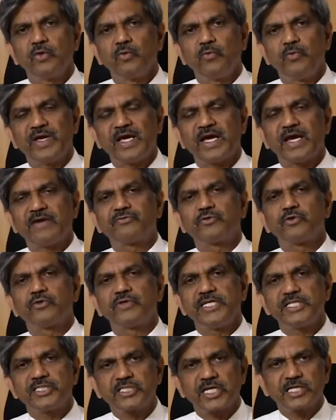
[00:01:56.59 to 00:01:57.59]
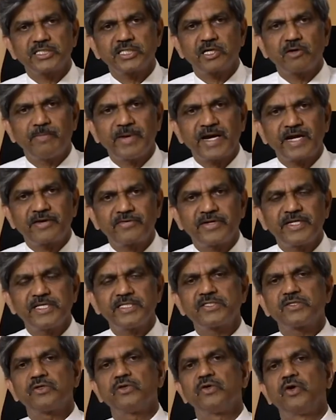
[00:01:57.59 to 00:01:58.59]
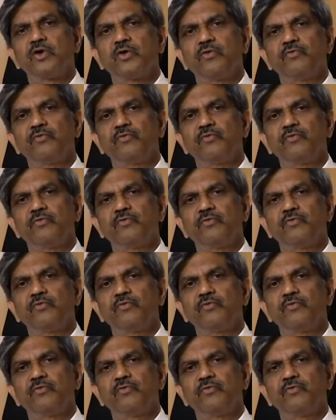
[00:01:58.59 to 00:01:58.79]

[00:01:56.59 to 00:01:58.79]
we have to recharge our batteries,